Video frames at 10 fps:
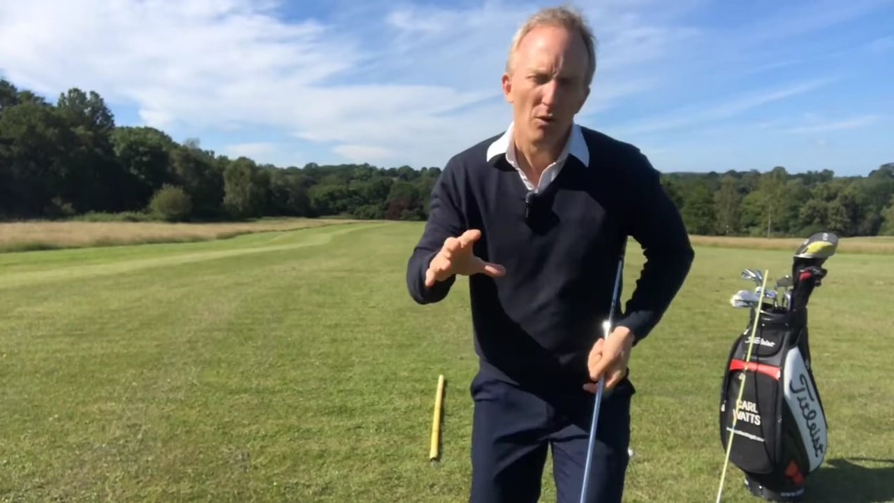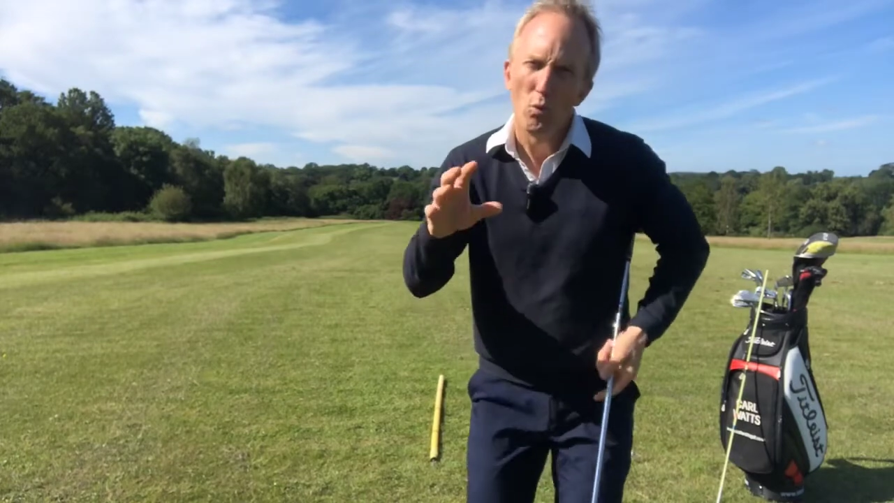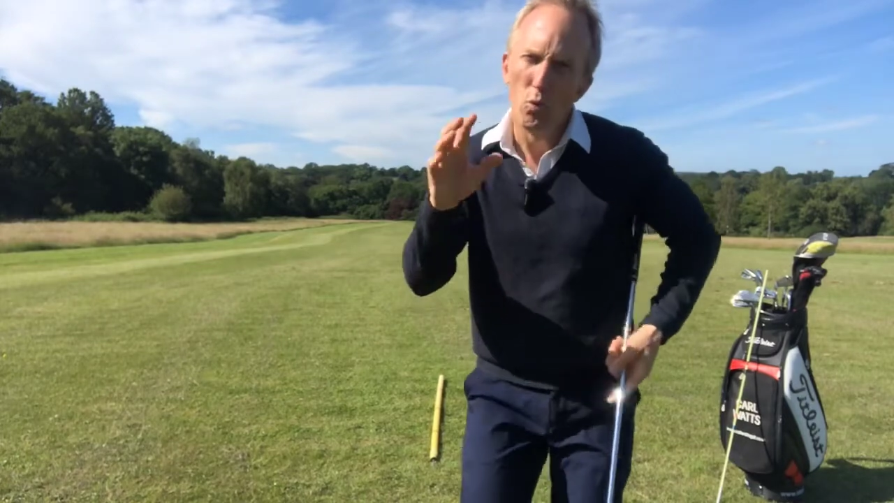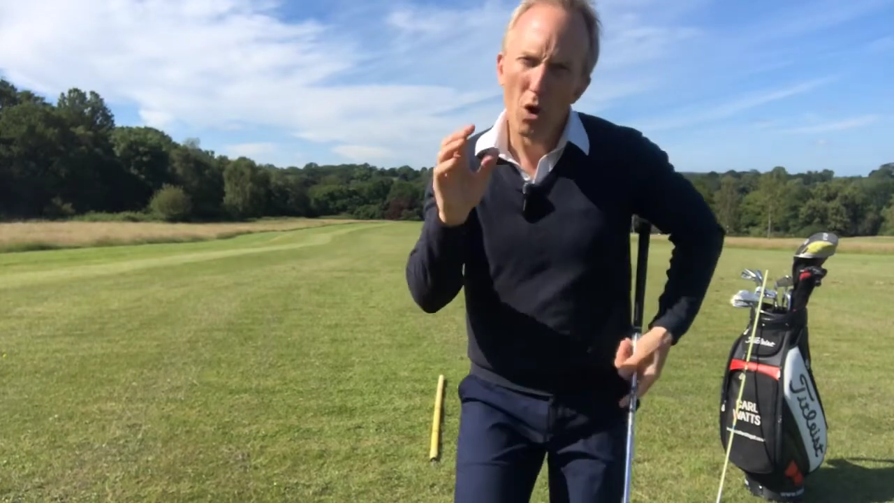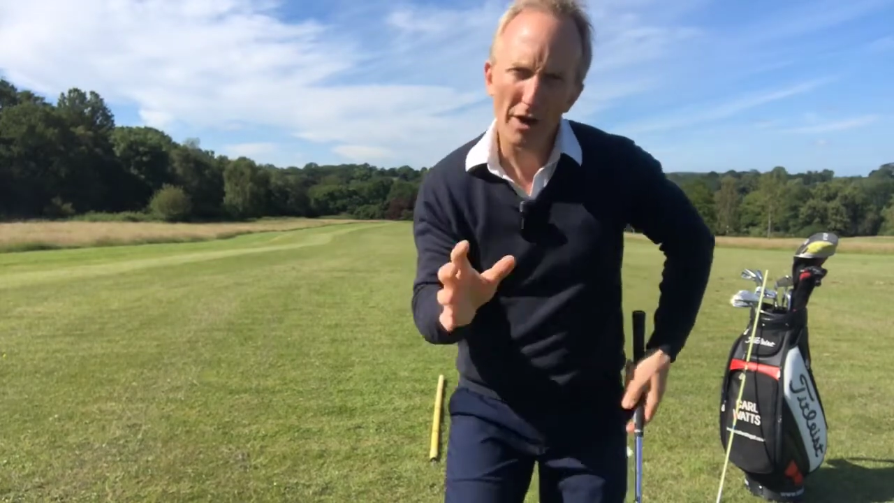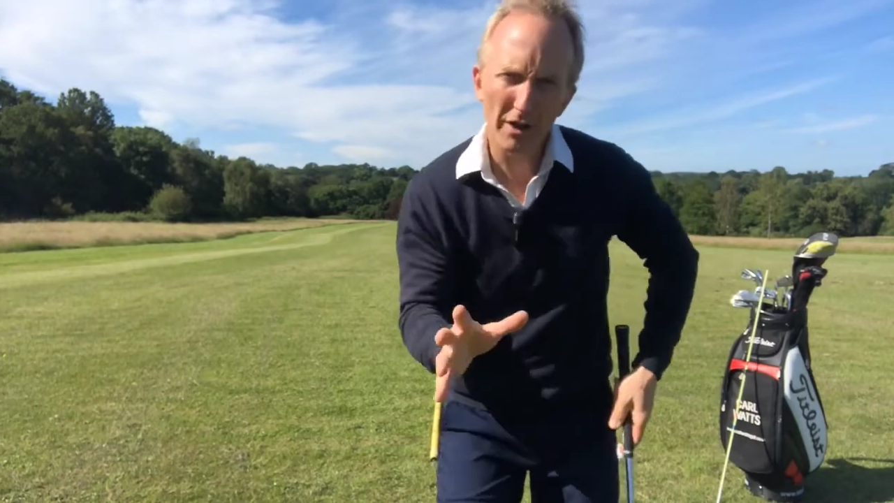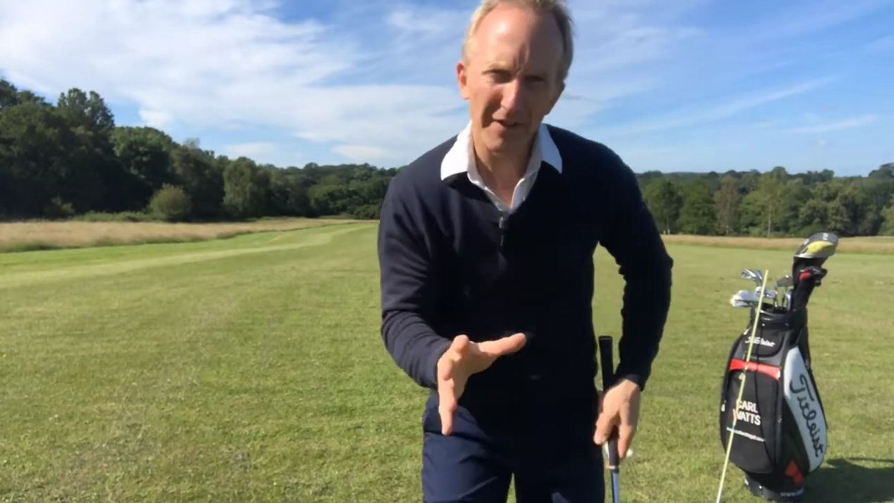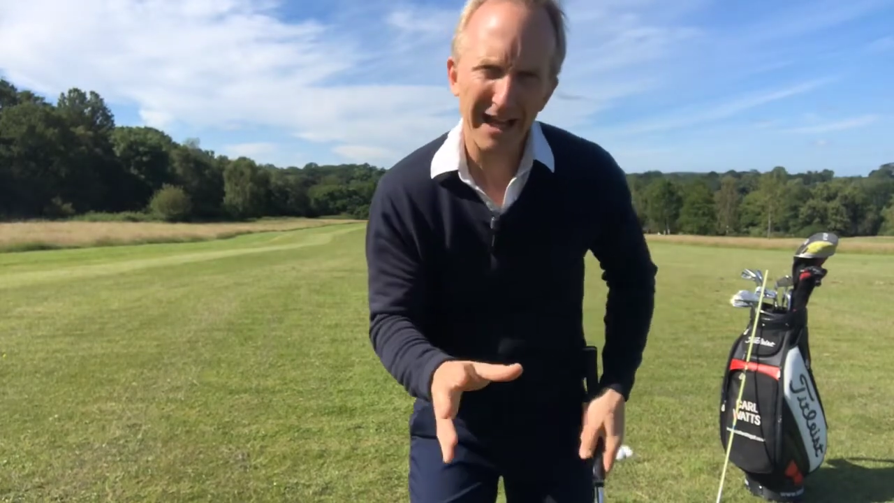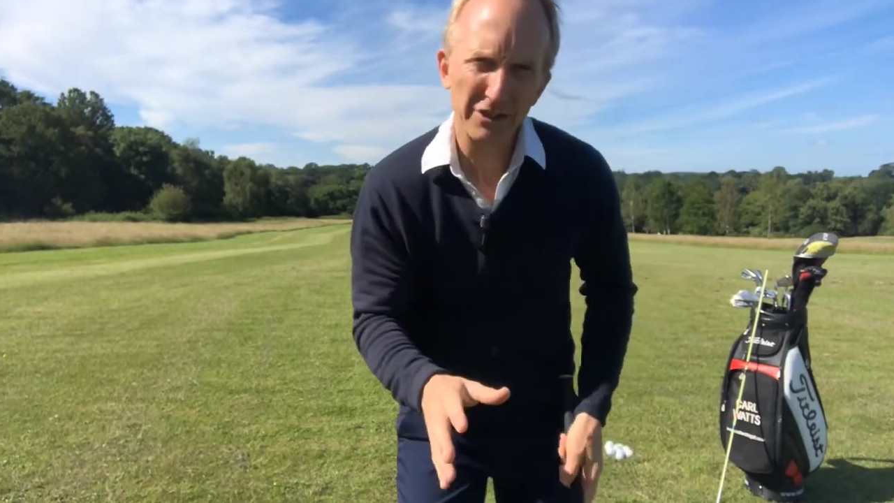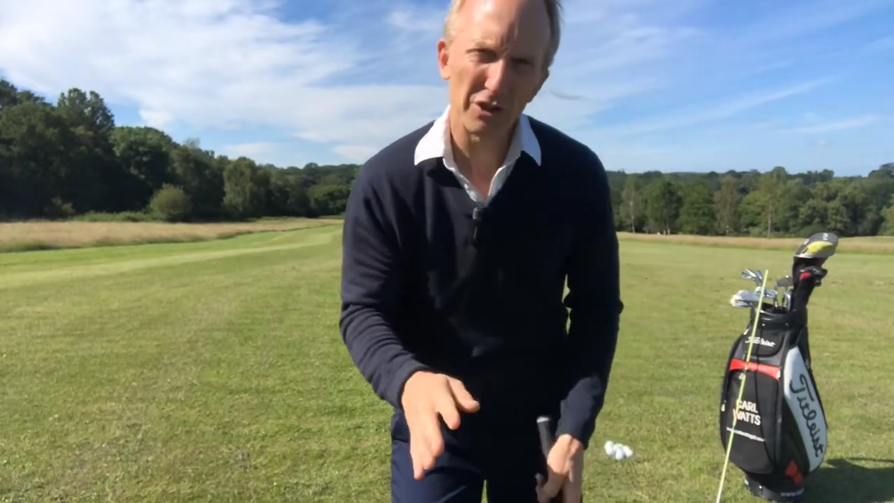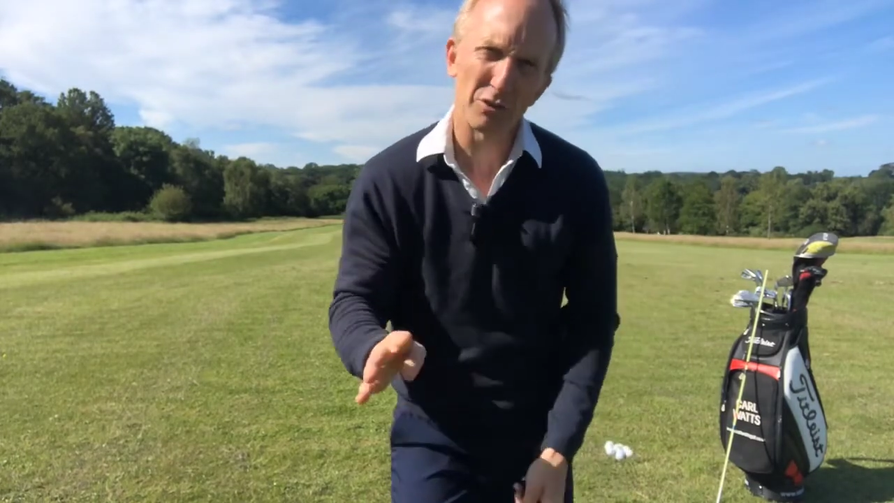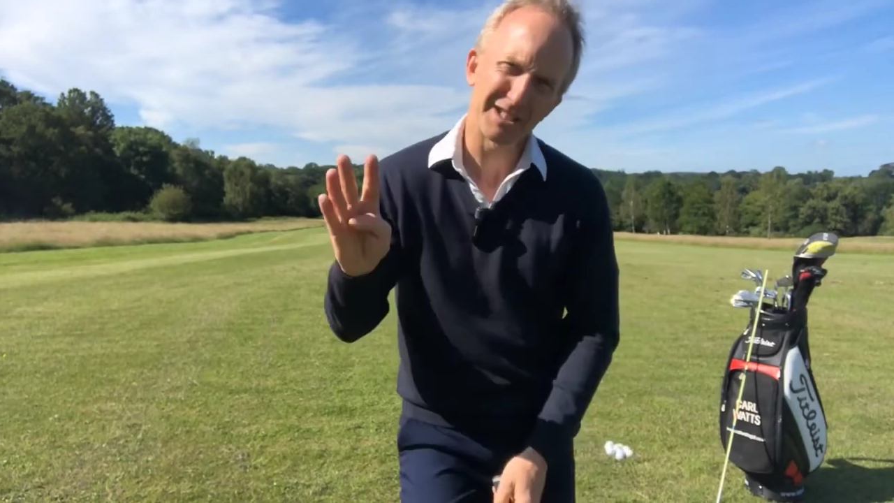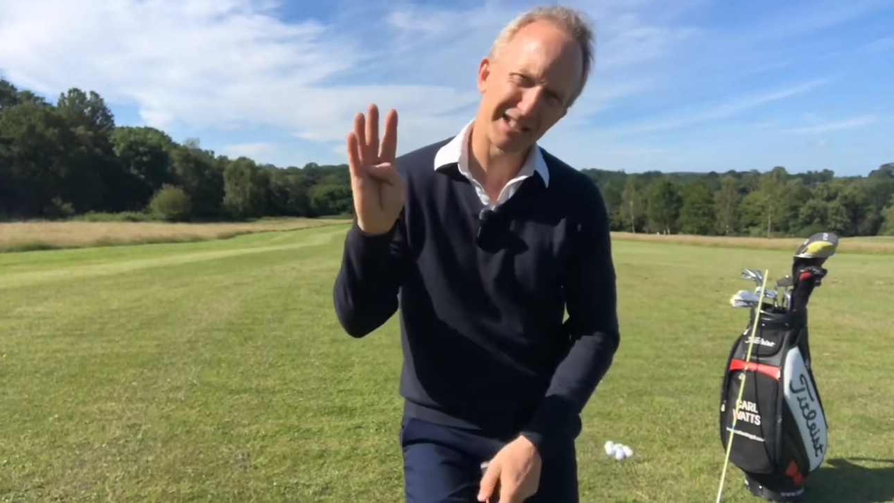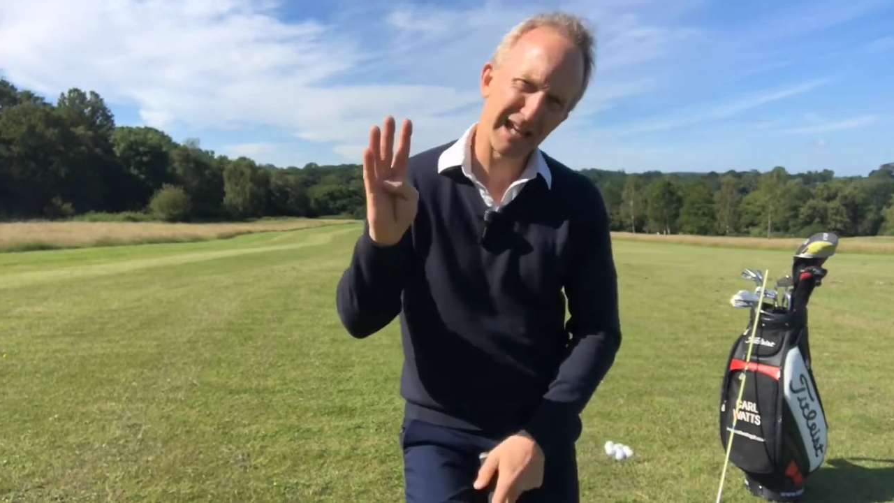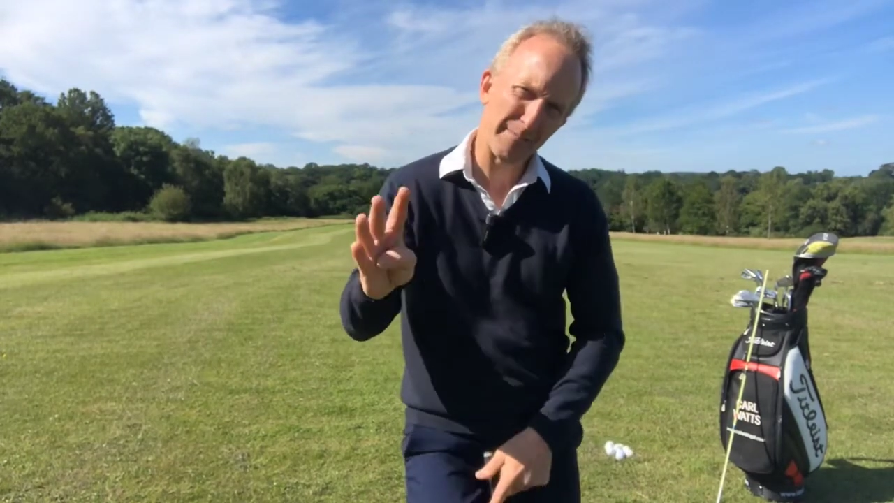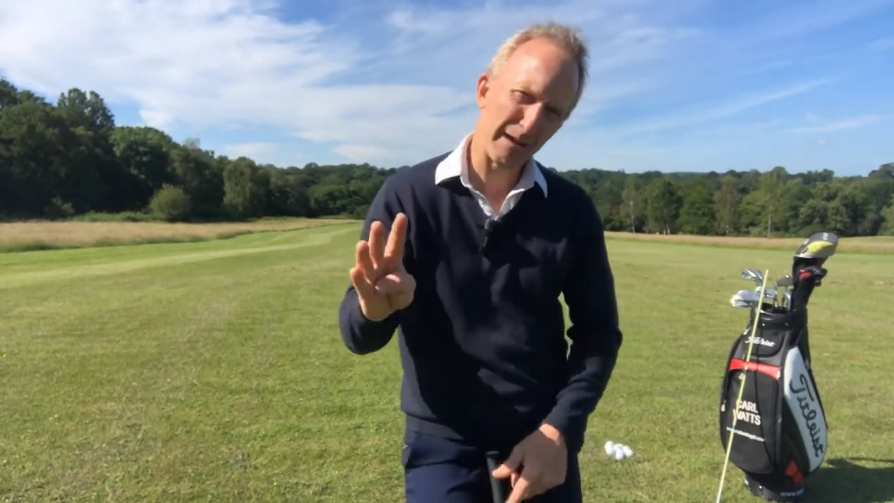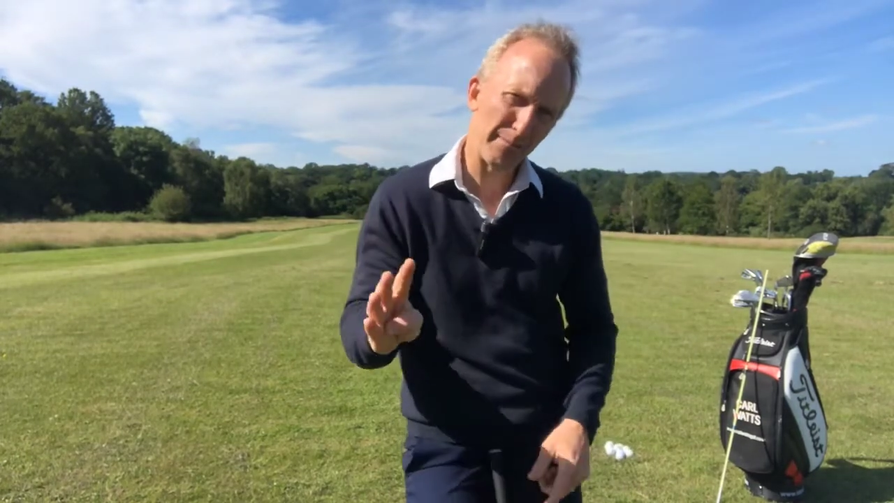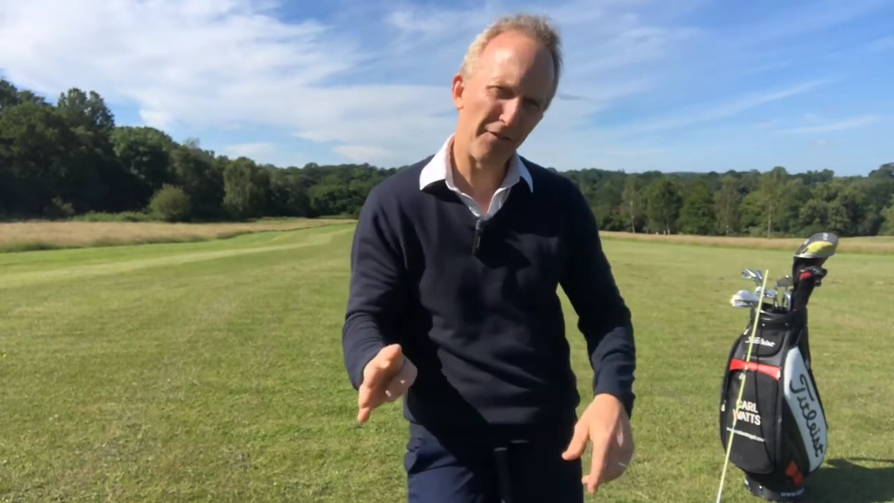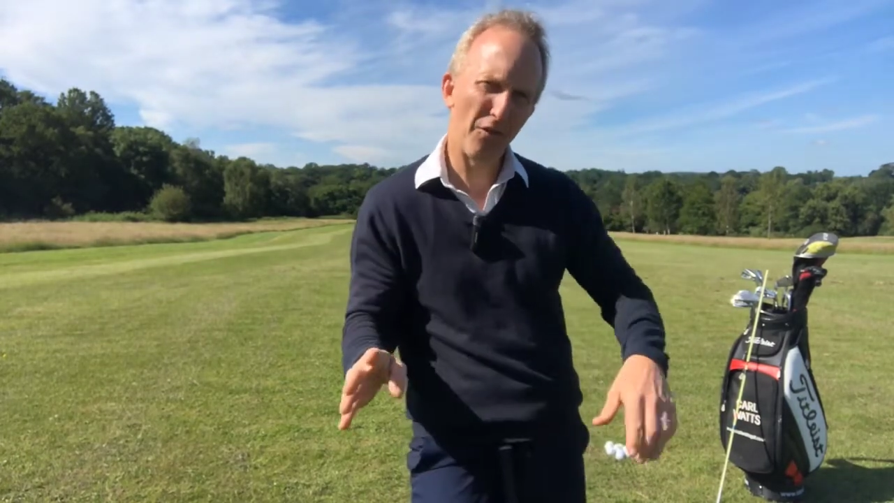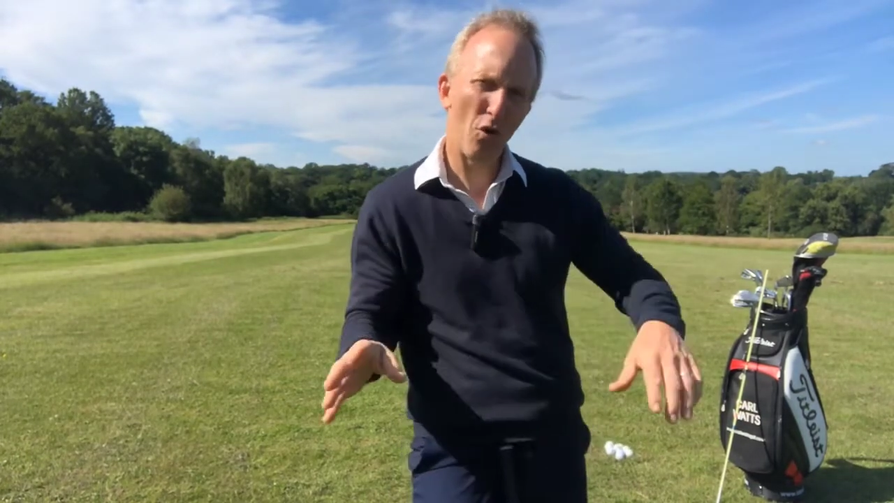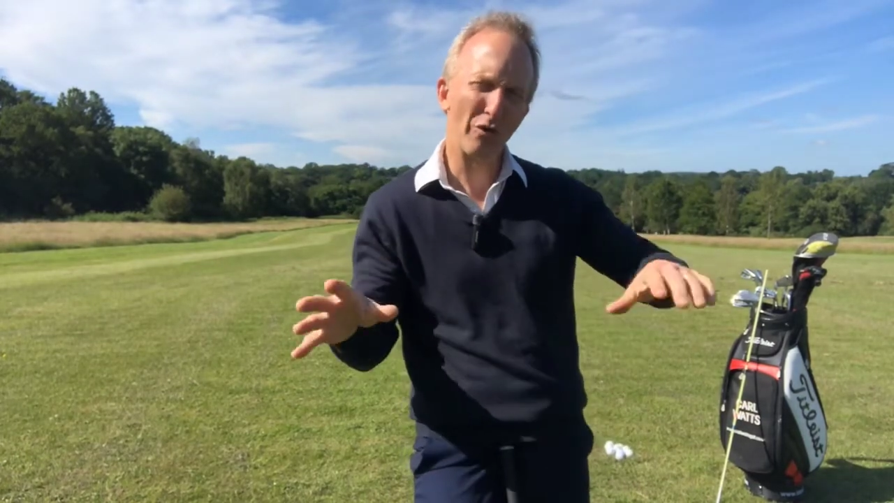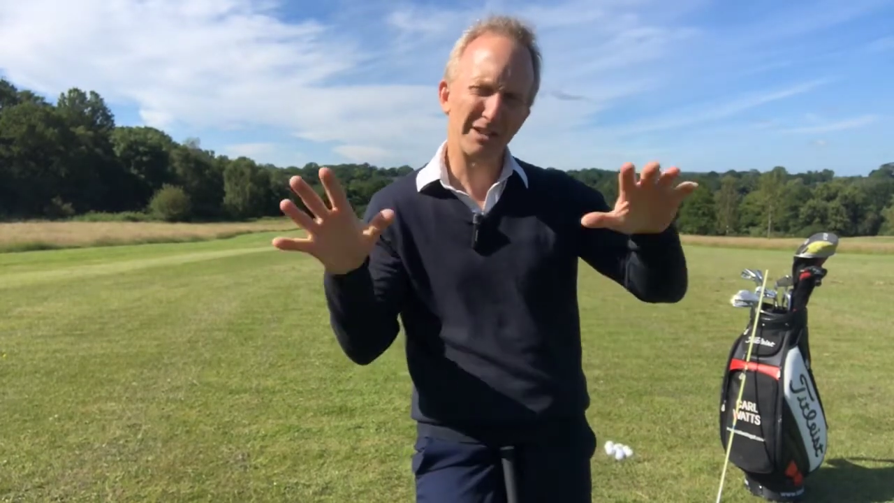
work on that drill. Step number four,